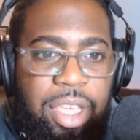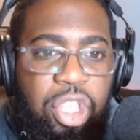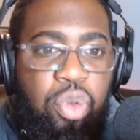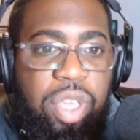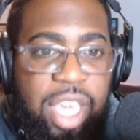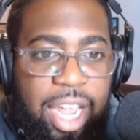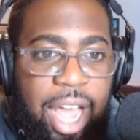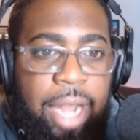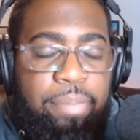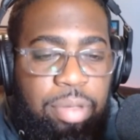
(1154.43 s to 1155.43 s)
you
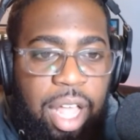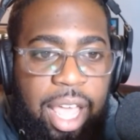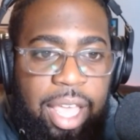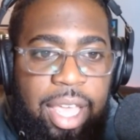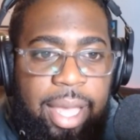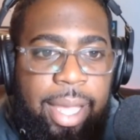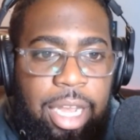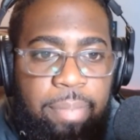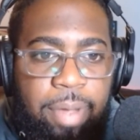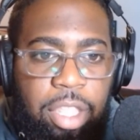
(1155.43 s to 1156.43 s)
cannot play in
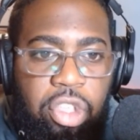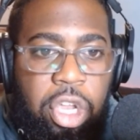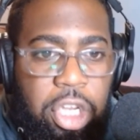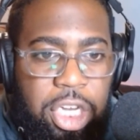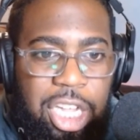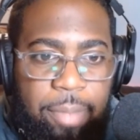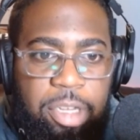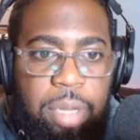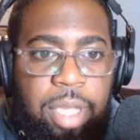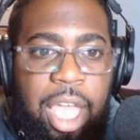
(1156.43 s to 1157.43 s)
the Big Ten
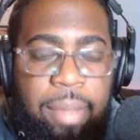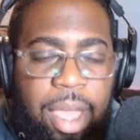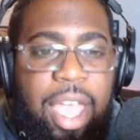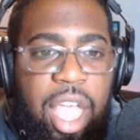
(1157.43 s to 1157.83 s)
championship game